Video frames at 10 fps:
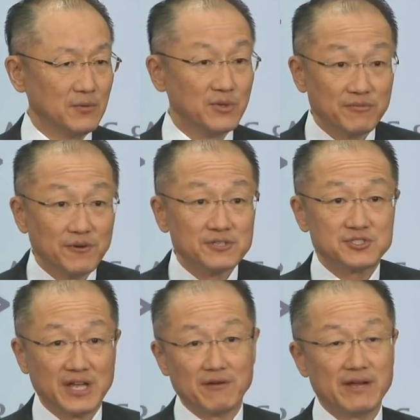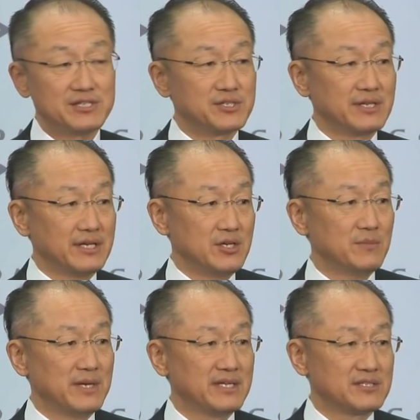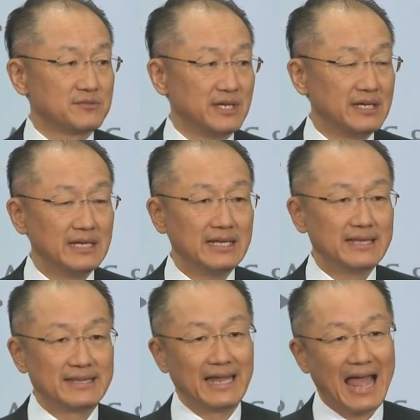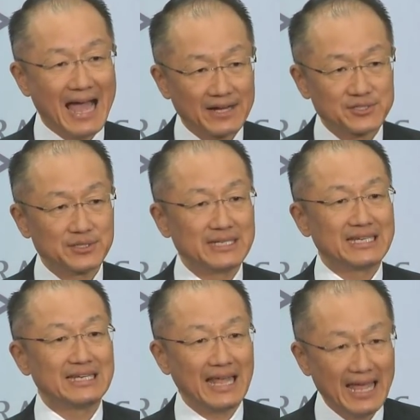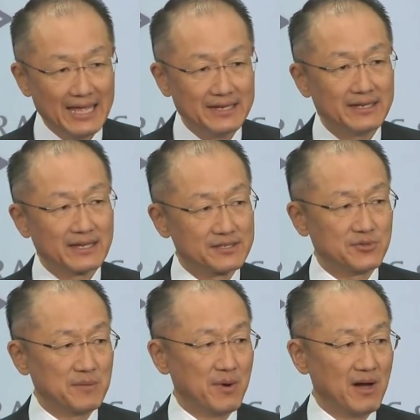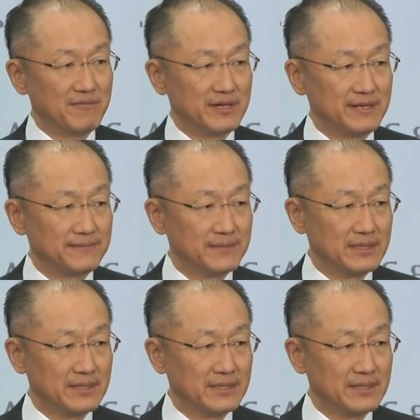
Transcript: We're the first generation in human history that actually can end extreme poverty.